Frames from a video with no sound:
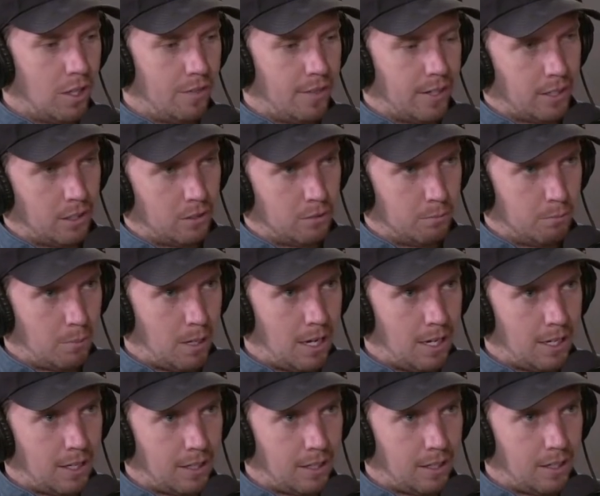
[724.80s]
and then come
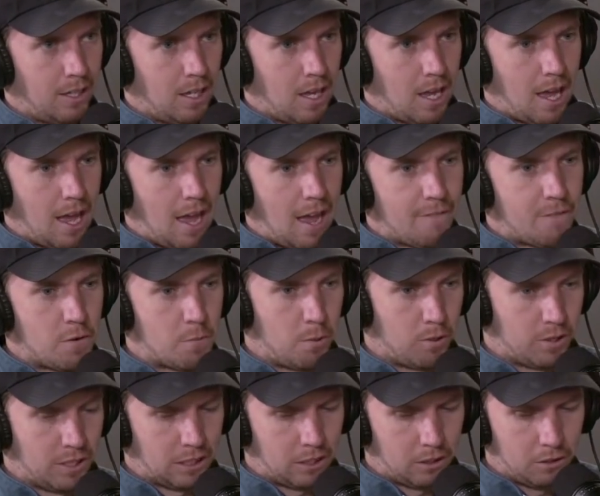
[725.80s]
back,
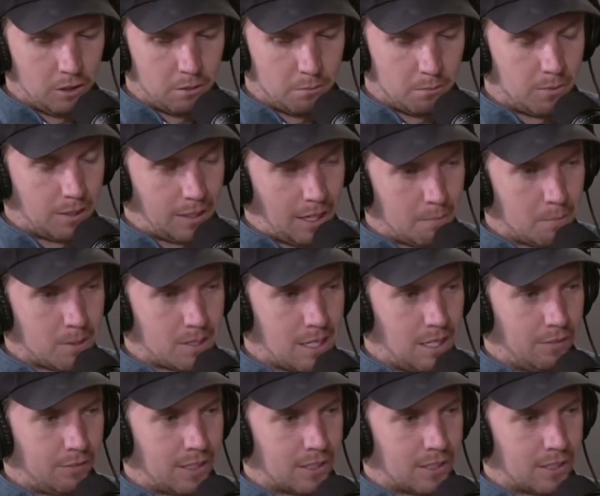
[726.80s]
everybody, including again myself,